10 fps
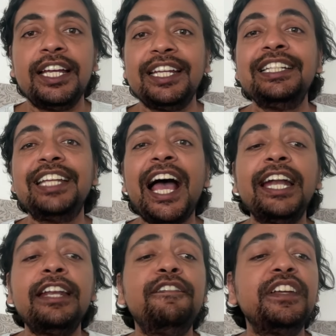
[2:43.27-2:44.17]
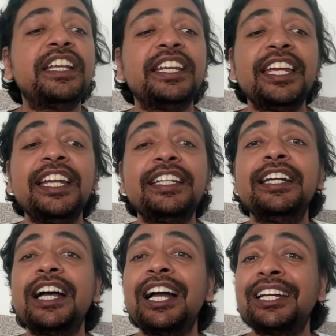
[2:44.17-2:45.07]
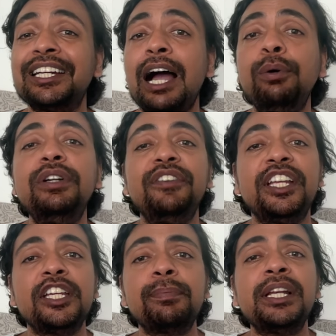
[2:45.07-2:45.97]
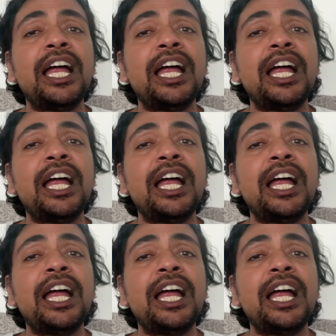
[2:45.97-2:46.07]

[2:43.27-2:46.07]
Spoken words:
In that, we created a count variable